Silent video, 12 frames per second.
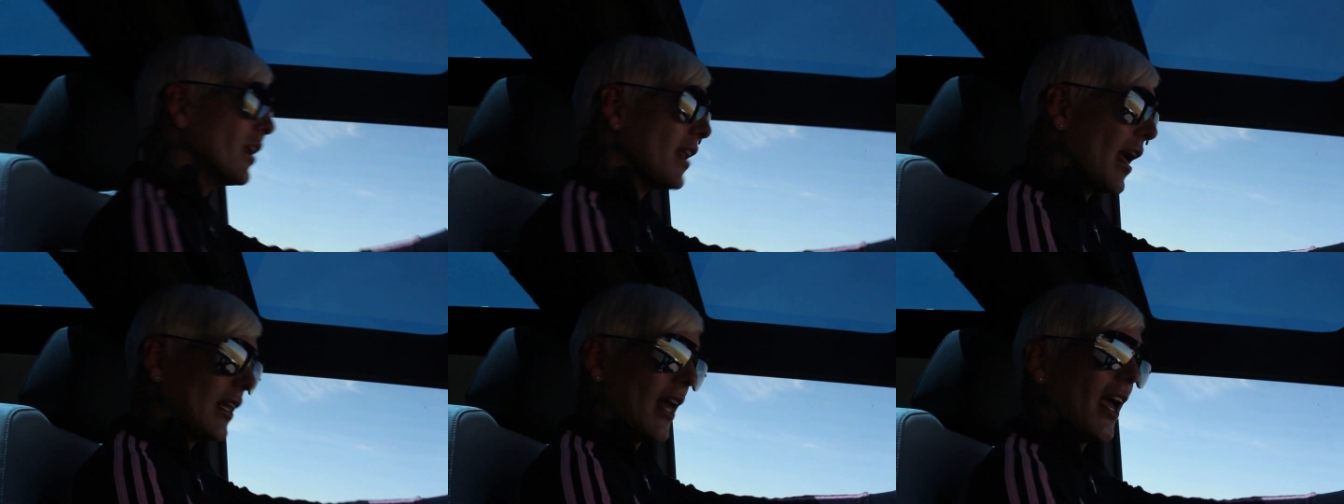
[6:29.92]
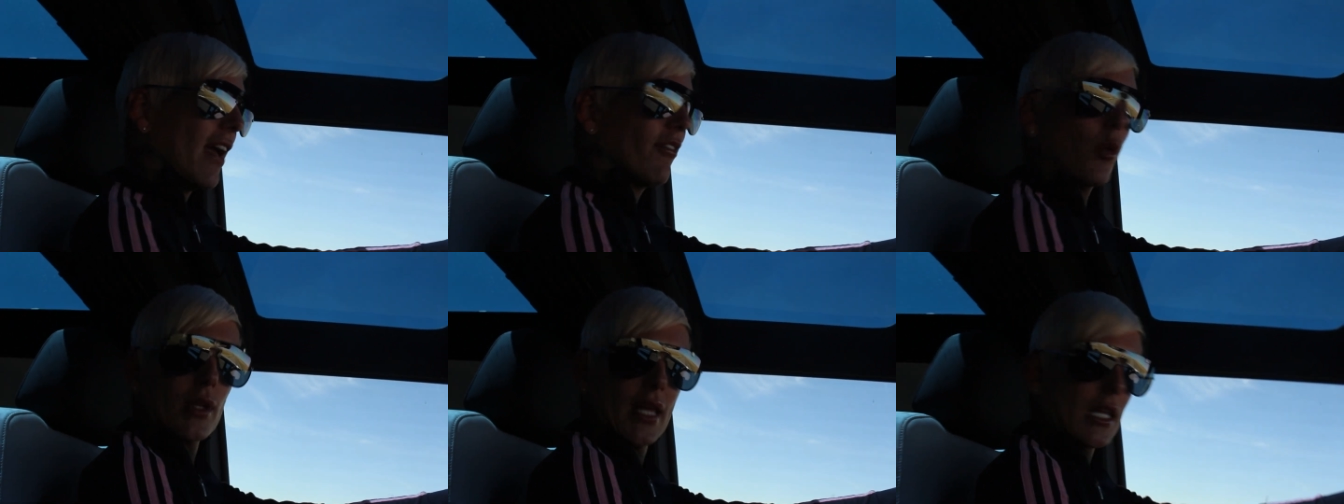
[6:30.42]
In LA,
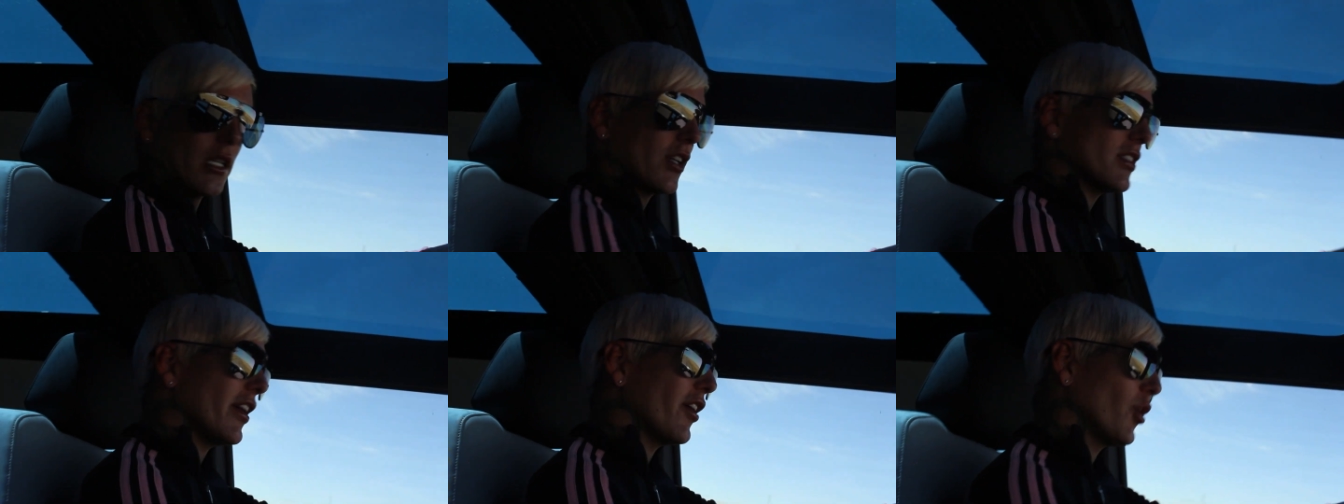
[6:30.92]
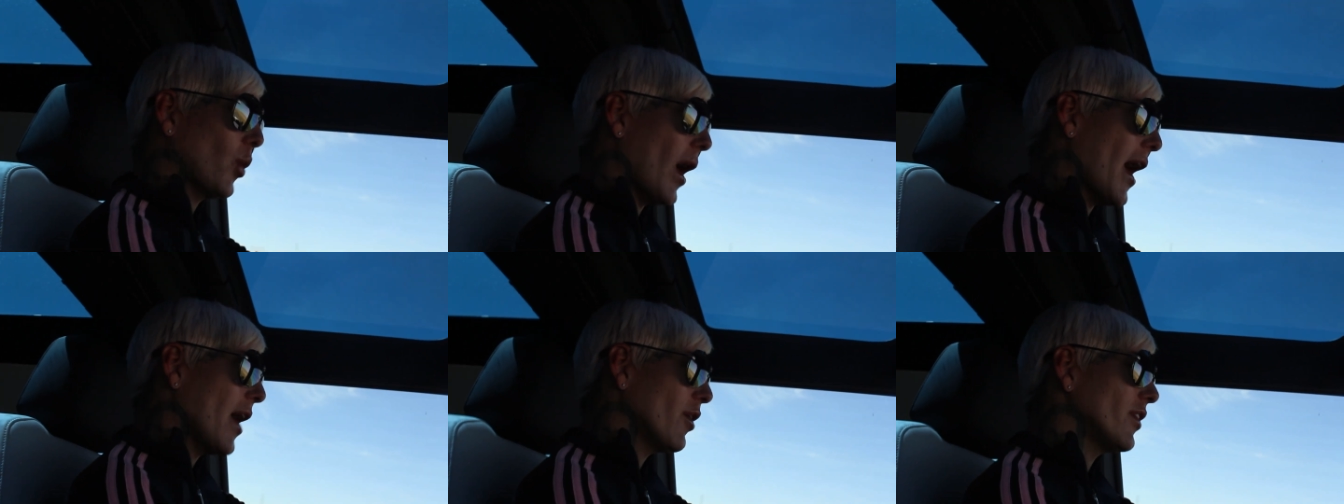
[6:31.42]
everyone like looks the other
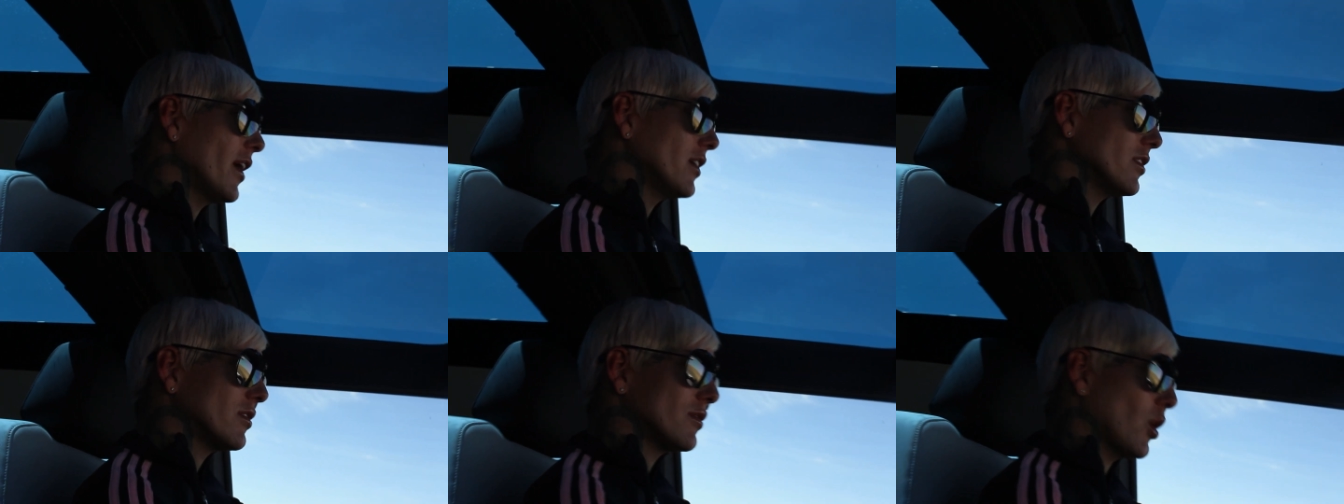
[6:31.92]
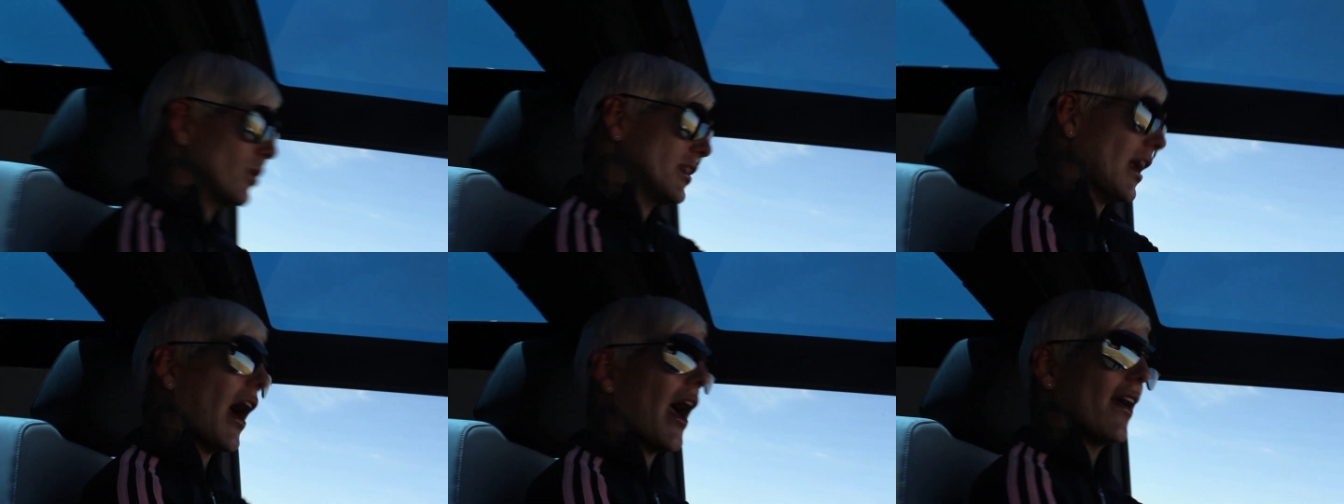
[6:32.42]
way or they just don't
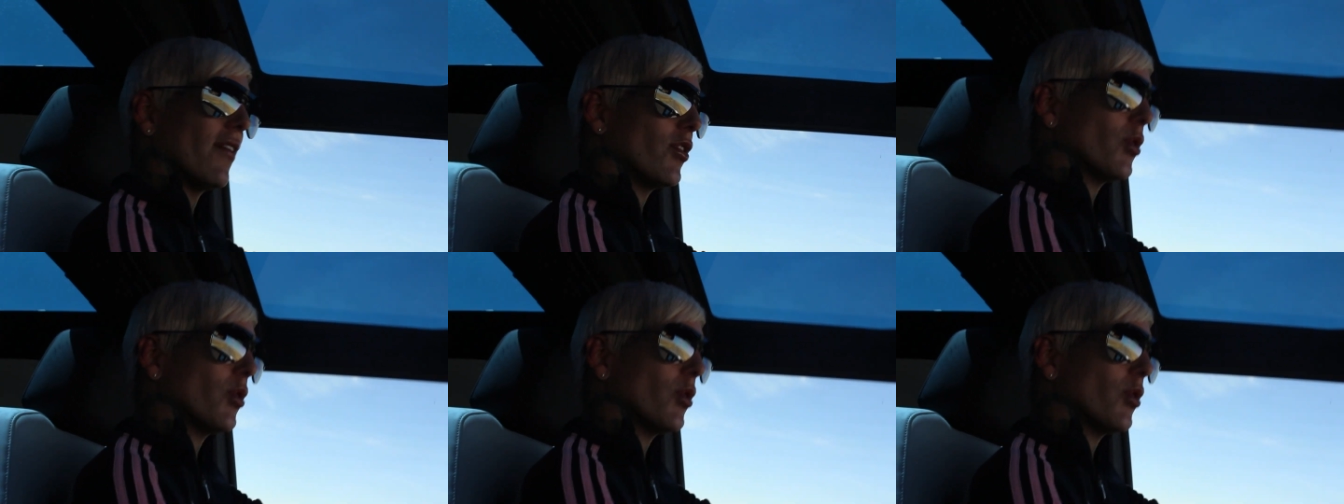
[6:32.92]
say hi ever.